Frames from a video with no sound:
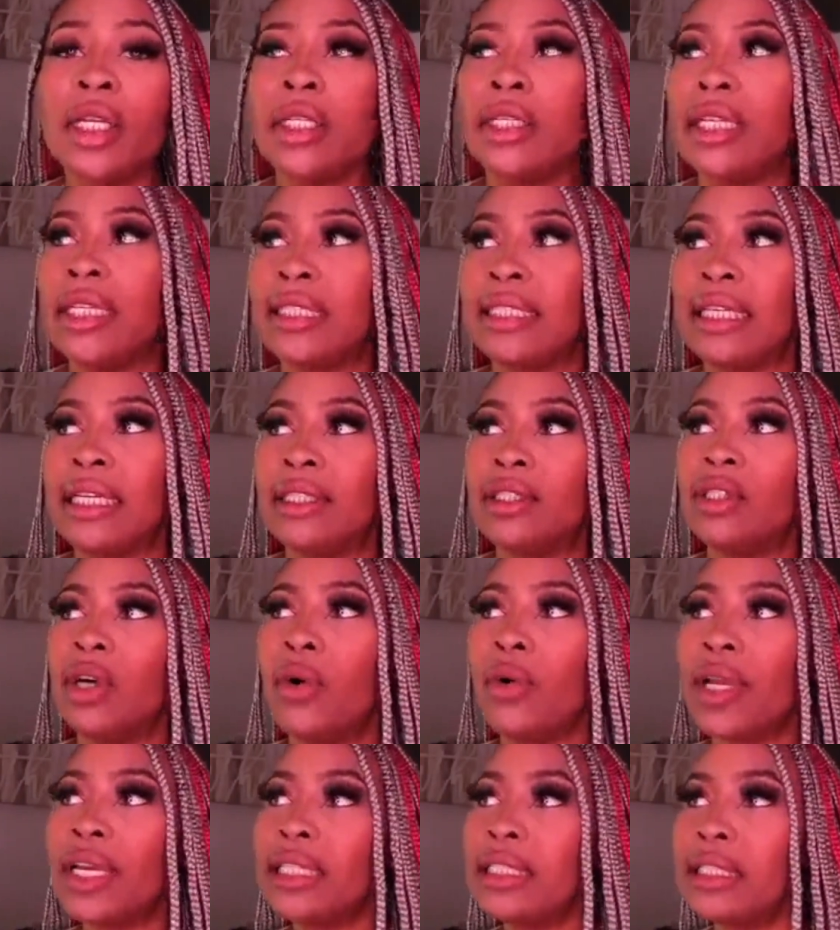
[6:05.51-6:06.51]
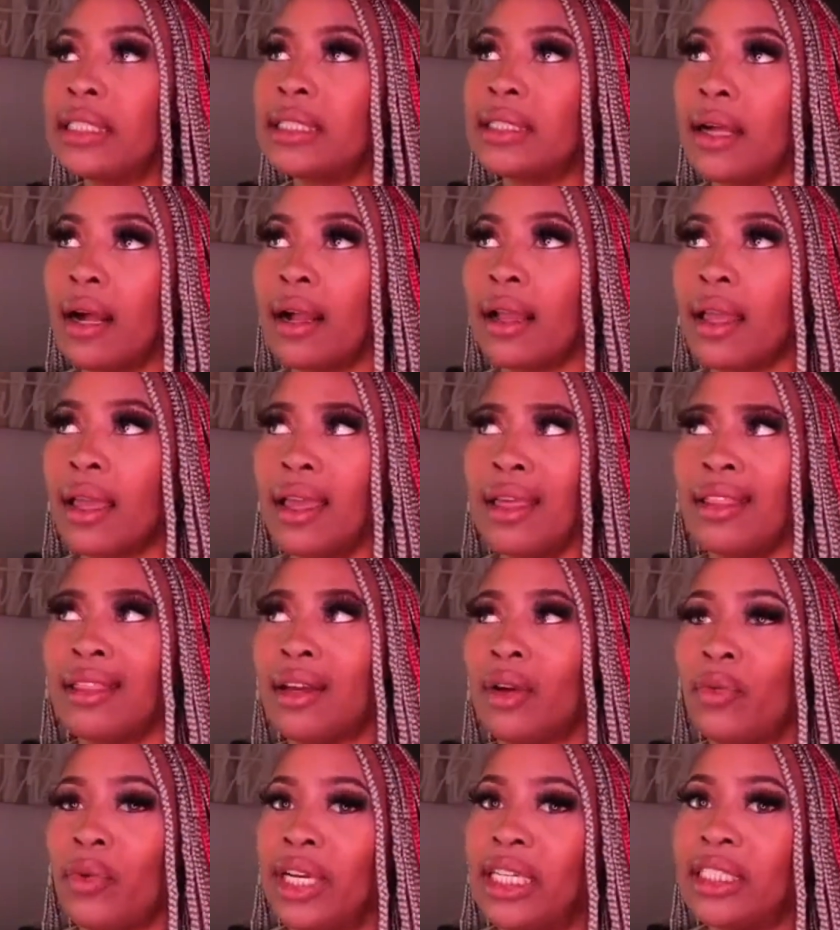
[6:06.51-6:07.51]
Listen, don't get stuck in
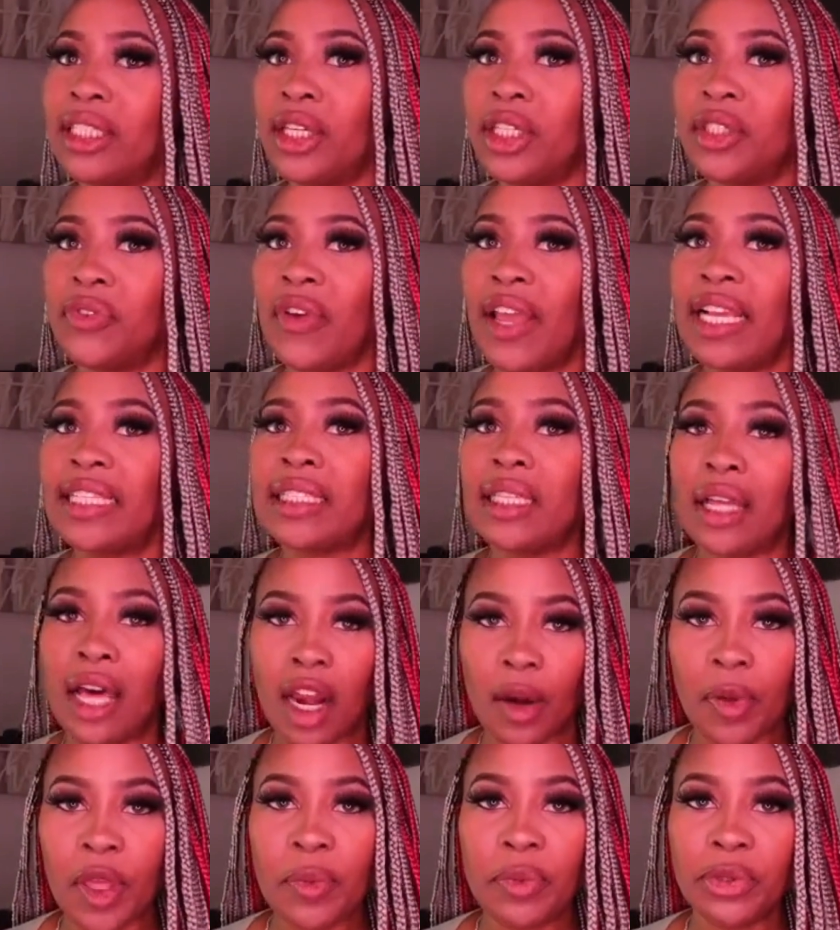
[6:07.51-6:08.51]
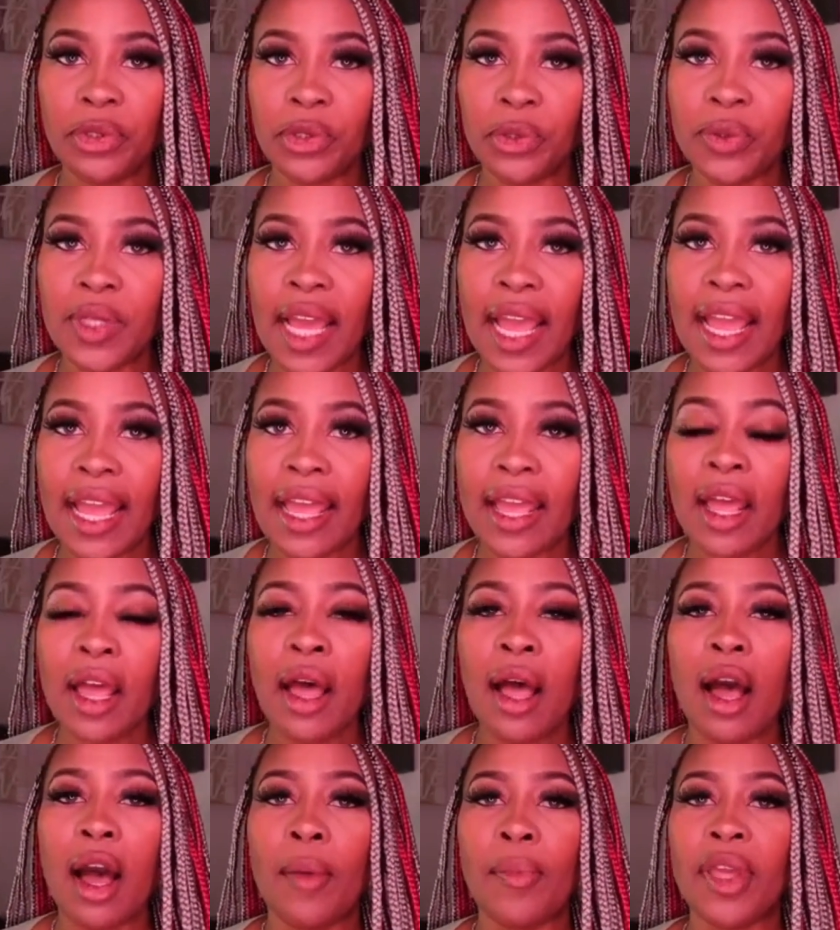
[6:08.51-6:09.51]
the research phase. A lot of people do that
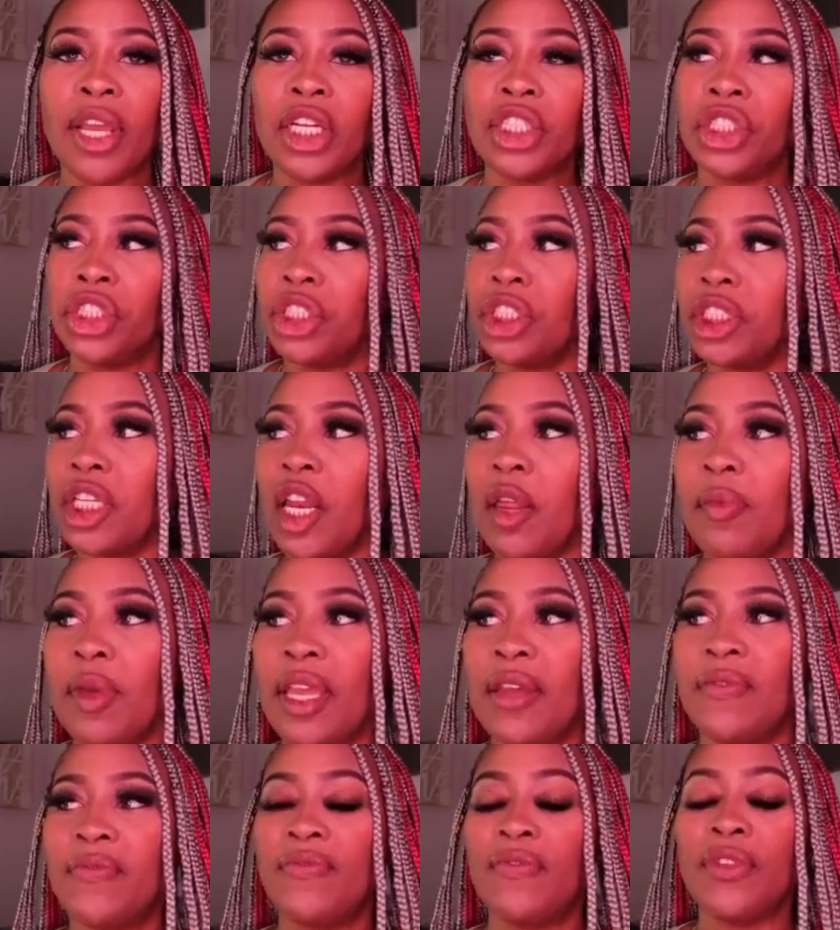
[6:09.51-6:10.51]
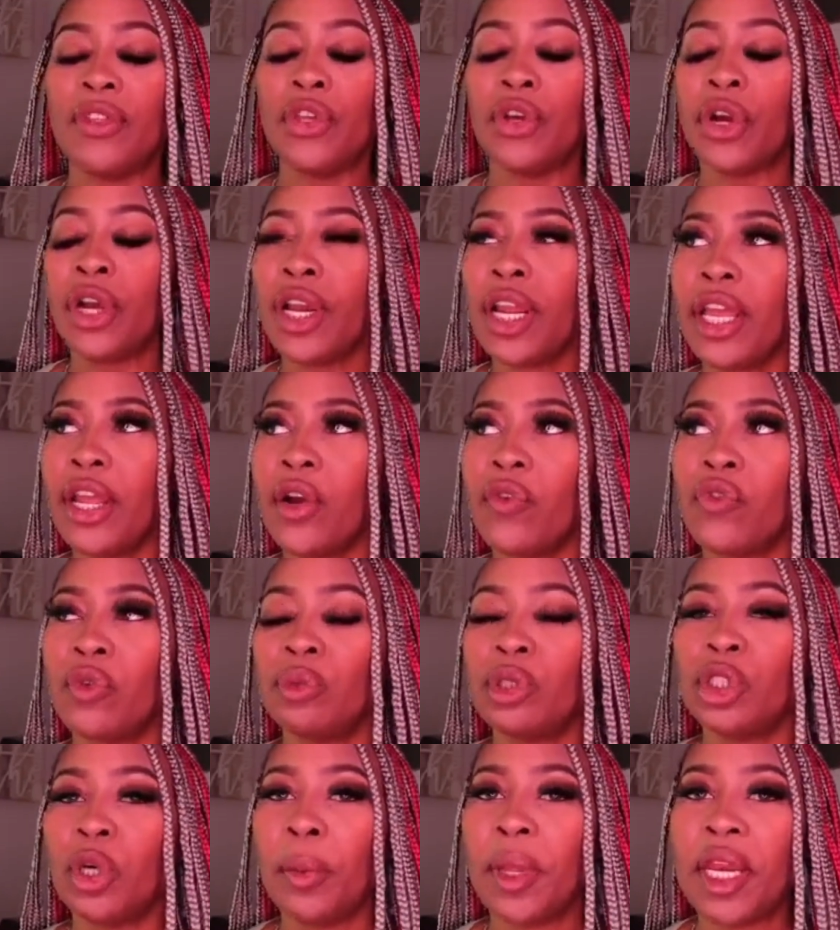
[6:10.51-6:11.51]
because you're going to hear
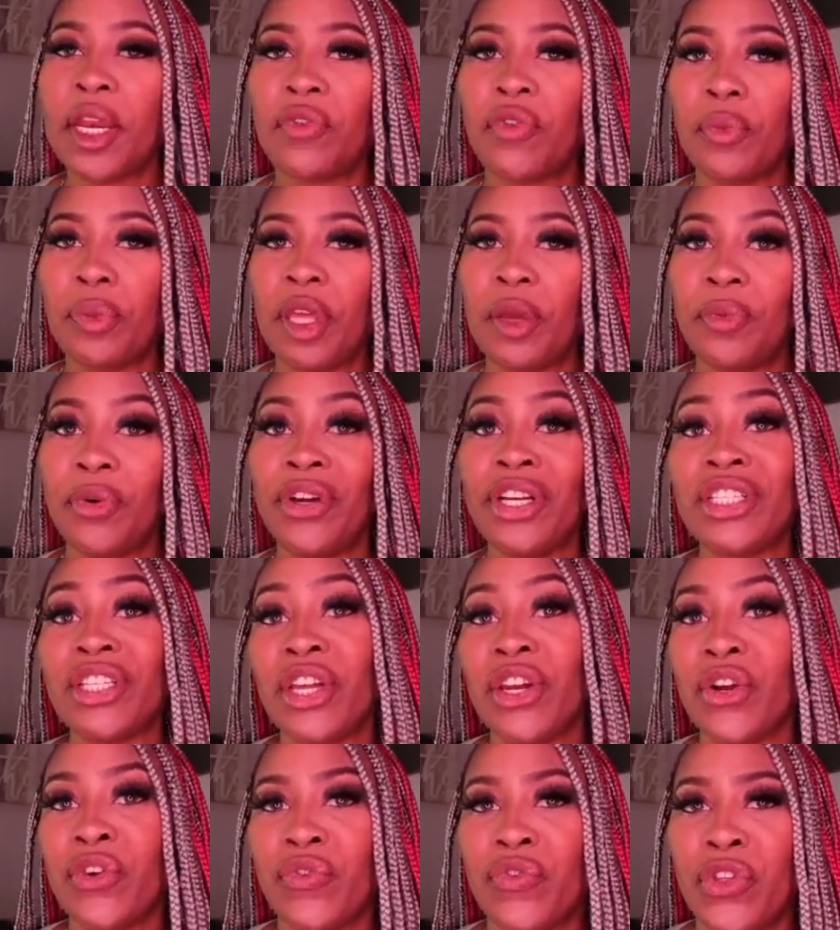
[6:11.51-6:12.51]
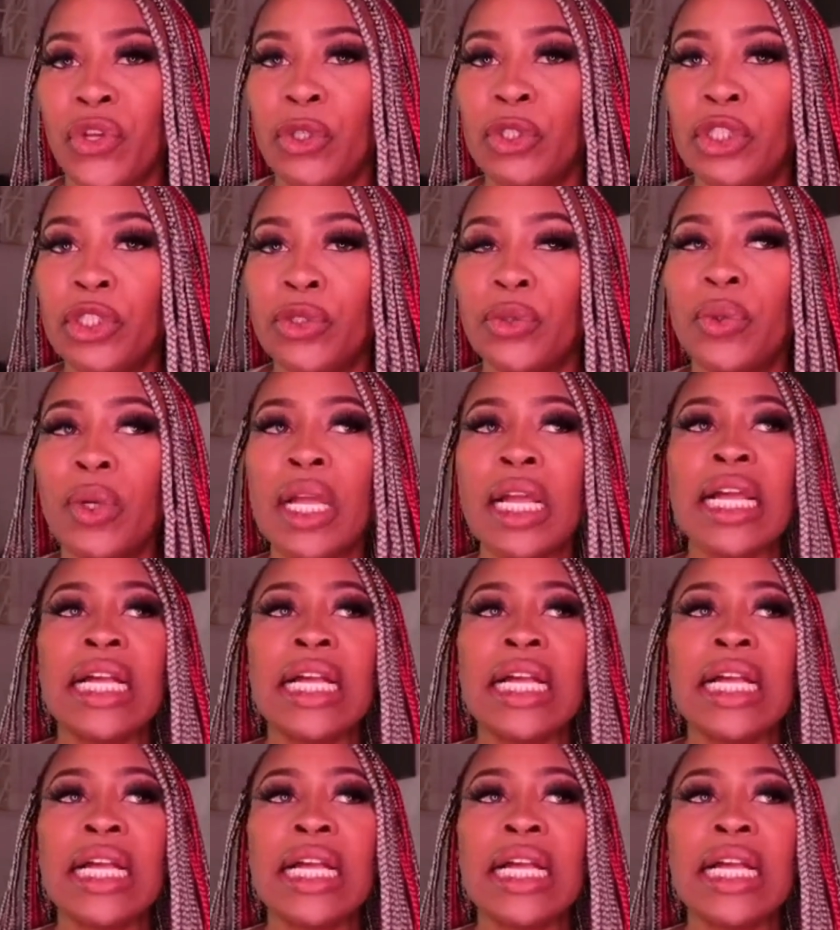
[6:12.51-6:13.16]
from so many different people, and it's going to confuse you.